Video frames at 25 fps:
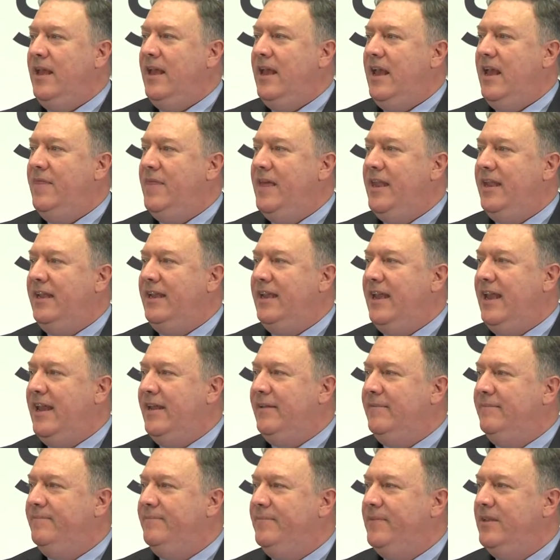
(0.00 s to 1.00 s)
and then
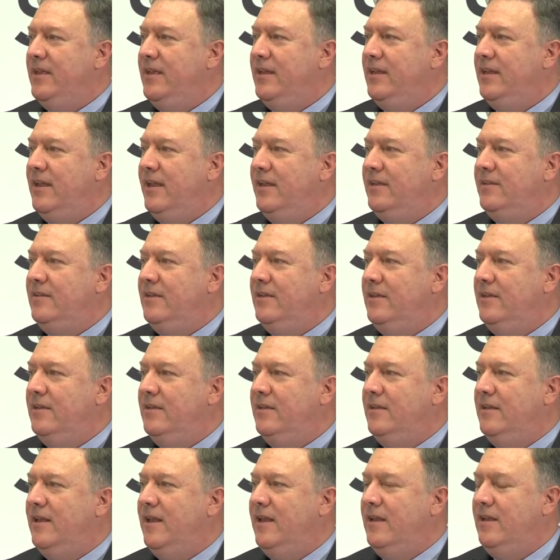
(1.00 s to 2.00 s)
again in
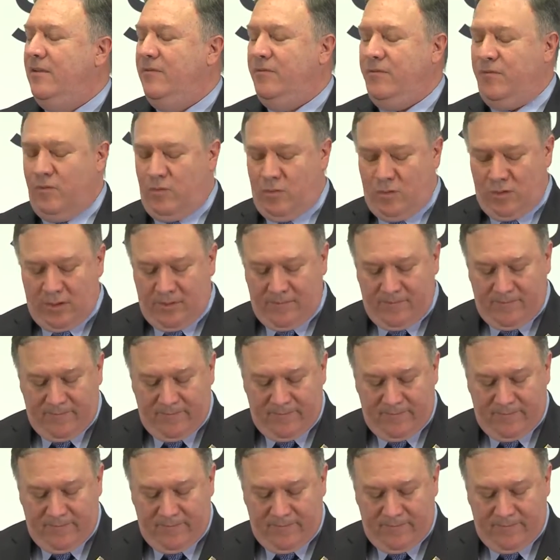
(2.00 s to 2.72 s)
1994.